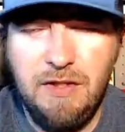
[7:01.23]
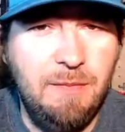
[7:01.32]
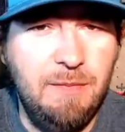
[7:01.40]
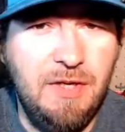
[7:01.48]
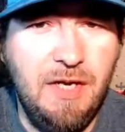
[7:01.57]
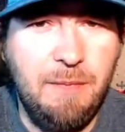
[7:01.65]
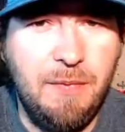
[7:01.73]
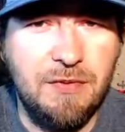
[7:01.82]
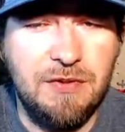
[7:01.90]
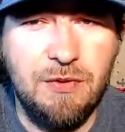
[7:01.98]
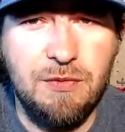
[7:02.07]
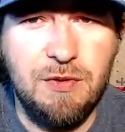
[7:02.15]
me up on
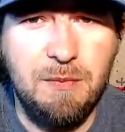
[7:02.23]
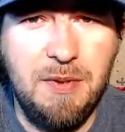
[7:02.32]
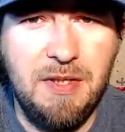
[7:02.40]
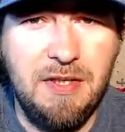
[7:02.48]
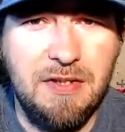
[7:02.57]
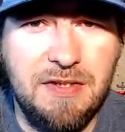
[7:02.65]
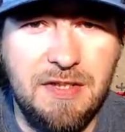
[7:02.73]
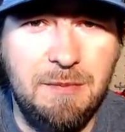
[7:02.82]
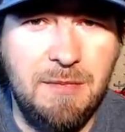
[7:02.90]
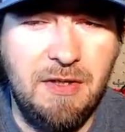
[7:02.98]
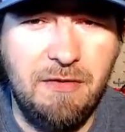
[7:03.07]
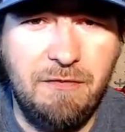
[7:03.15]
social media. Send
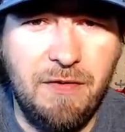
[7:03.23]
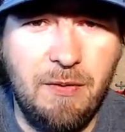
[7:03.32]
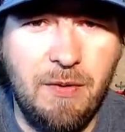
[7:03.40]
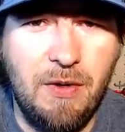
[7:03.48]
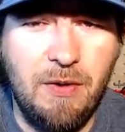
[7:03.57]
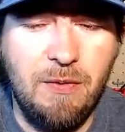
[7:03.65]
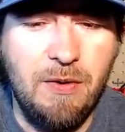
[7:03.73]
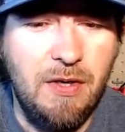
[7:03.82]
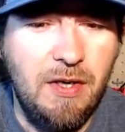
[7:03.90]
me a photo.